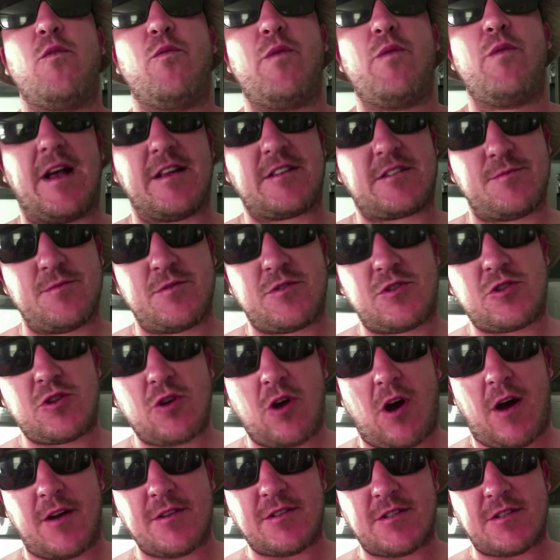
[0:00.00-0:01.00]
We got some
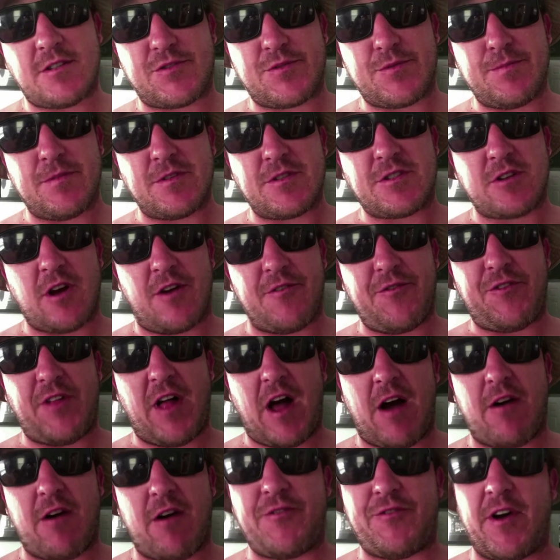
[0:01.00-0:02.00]
sauces from the
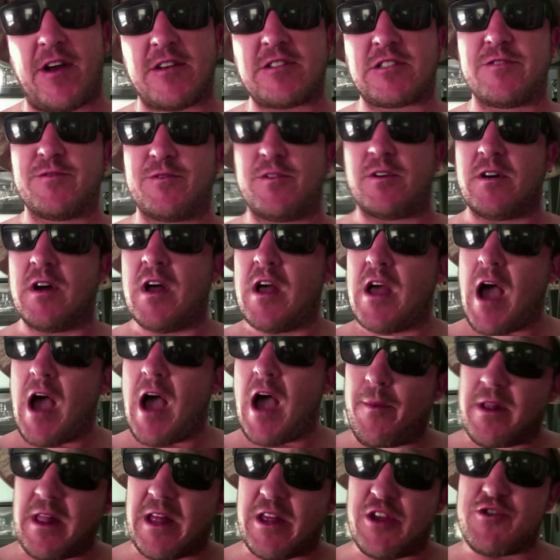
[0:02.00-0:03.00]
Sunflower Festival. I'm
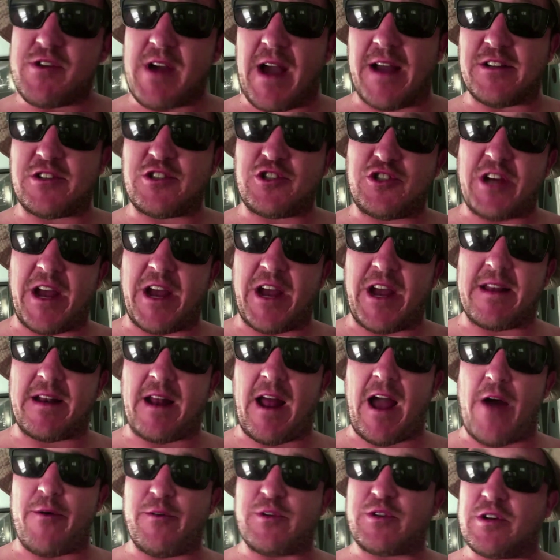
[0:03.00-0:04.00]
gonna let you guys check it
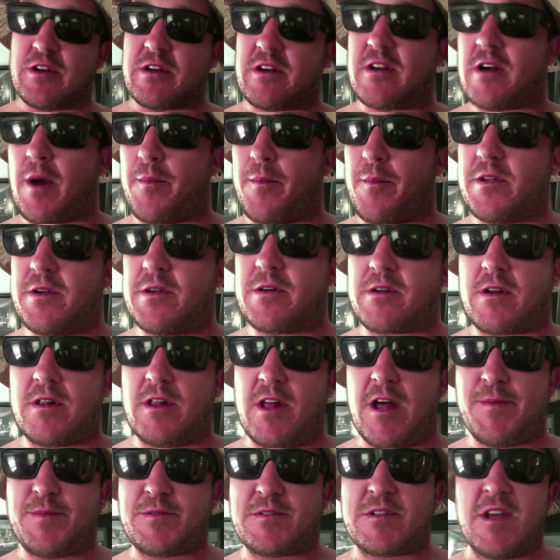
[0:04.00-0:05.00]
out. We took a couple little
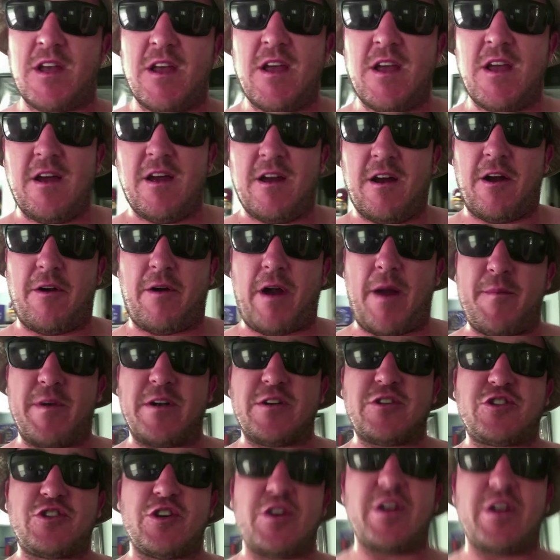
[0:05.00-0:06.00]
clips. All right, I'm gonna
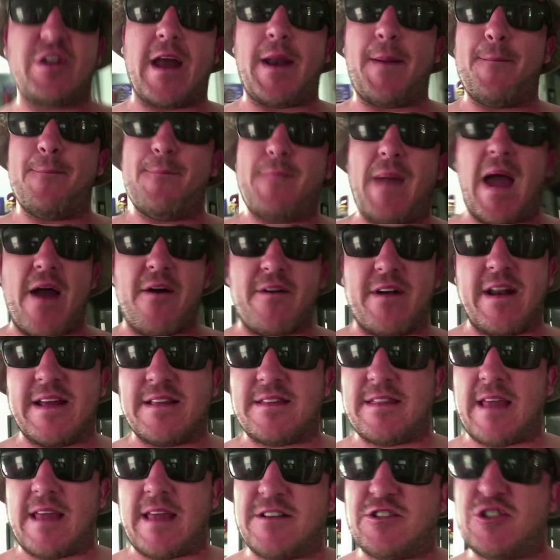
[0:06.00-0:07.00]
show you how to
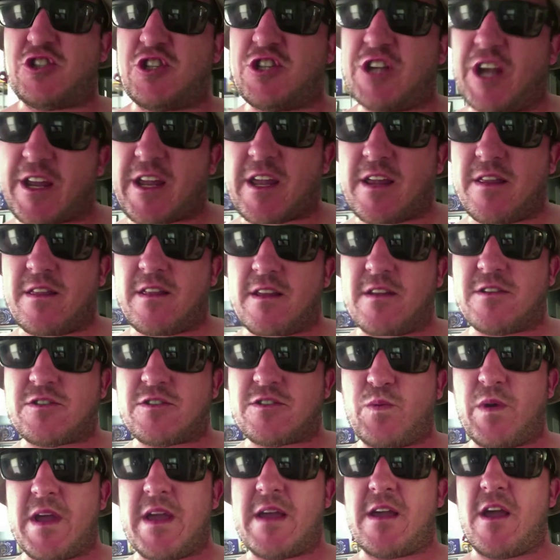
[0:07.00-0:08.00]
marinate that chicken this
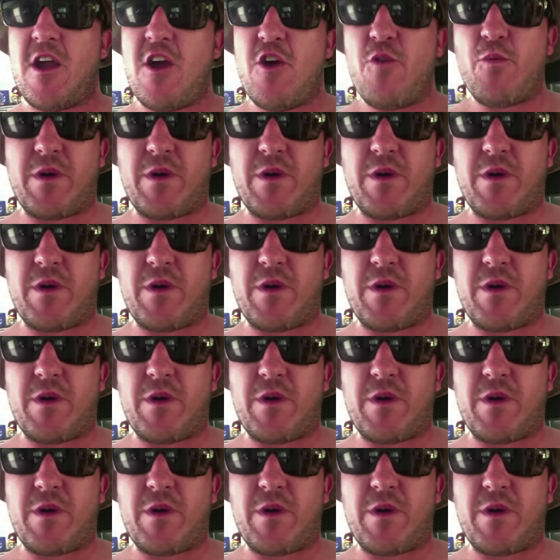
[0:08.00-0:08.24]
week.